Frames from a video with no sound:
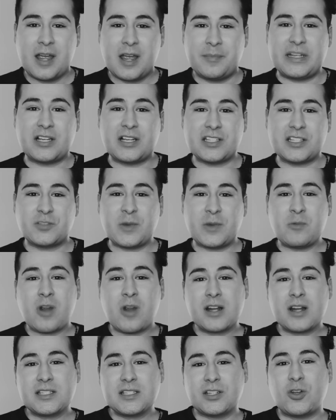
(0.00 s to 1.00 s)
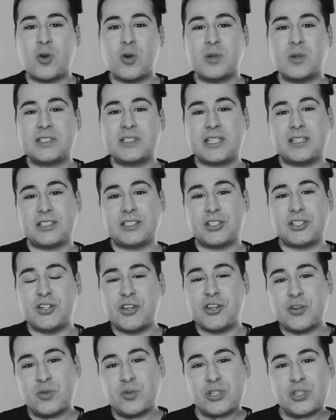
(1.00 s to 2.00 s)
because we wanted to go into this
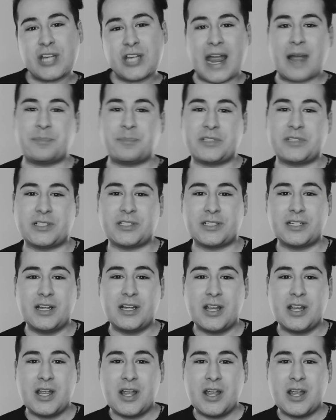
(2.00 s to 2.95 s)
new chapter,